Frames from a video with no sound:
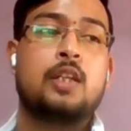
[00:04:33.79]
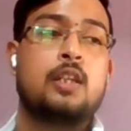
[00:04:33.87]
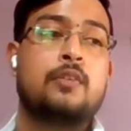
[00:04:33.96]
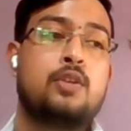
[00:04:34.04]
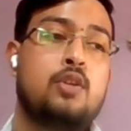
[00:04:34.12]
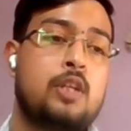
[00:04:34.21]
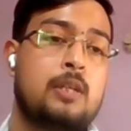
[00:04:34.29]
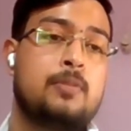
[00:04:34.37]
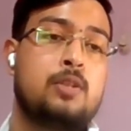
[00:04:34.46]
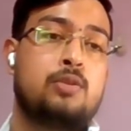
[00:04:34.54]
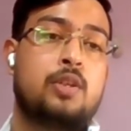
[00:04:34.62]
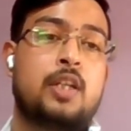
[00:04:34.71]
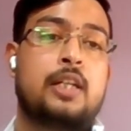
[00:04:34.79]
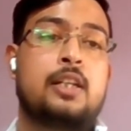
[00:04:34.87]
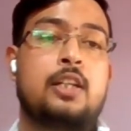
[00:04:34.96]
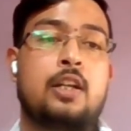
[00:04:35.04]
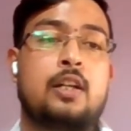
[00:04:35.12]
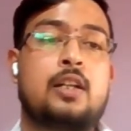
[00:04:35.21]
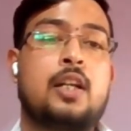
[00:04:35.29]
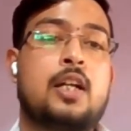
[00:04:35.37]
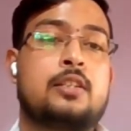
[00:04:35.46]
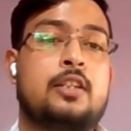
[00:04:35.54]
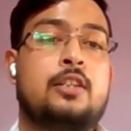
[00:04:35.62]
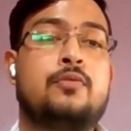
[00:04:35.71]
they were not able to correctly
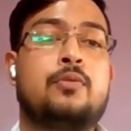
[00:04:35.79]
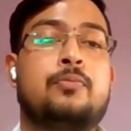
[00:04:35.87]
recognize it